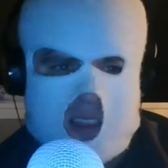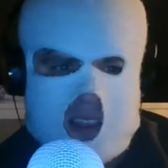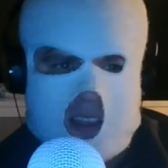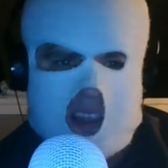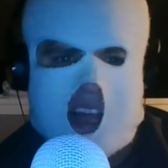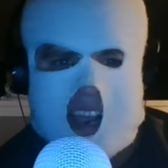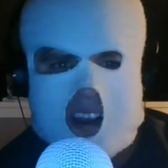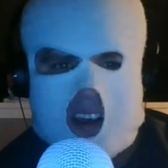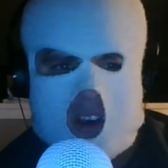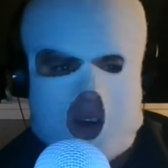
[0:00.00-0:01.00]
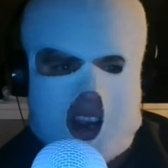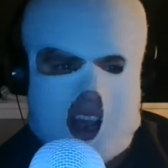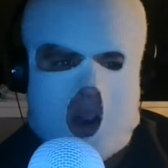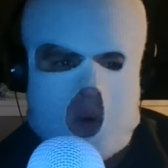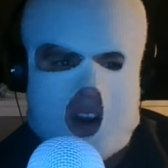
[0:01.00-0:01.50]
Light agree.
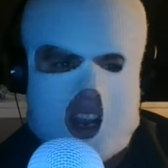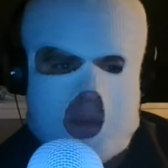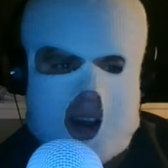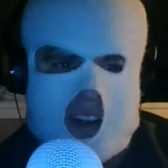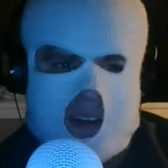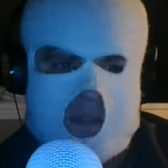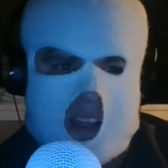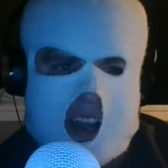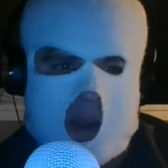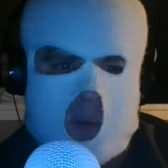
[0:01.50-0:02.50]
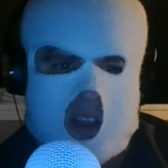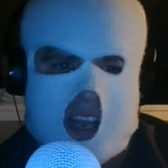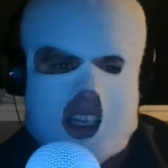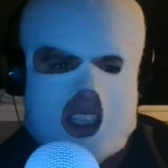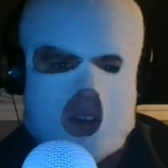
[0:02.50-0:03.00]
I worry about it, and I would
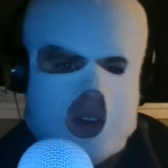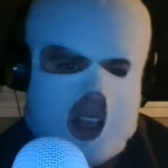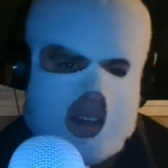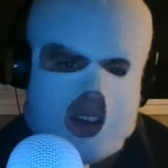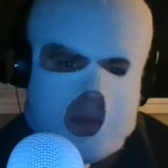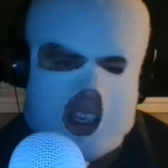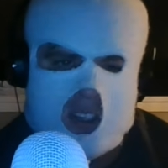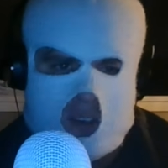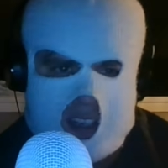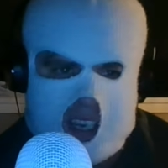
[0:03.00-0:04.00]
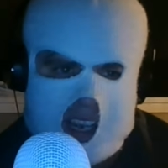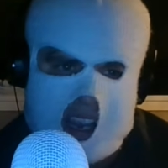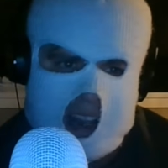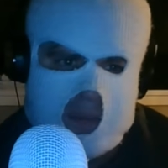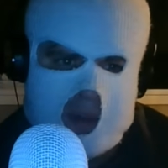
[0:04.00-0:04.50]
like to live to be as old as I
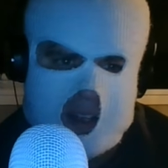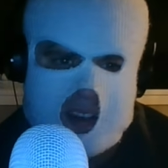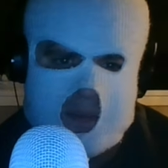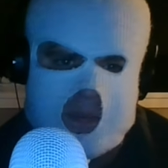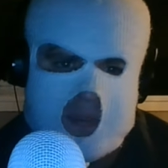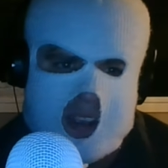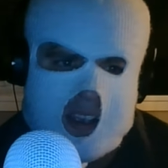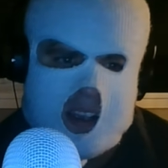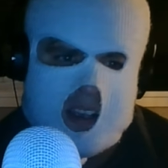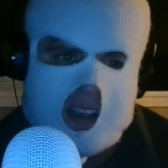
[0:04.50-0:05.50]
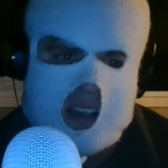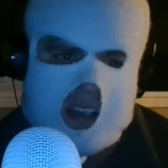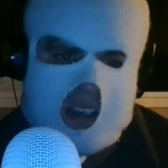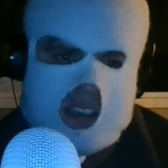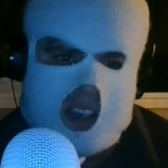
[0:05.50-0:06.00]
can, but
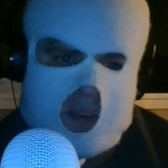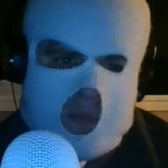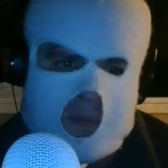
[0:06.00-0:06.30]
so.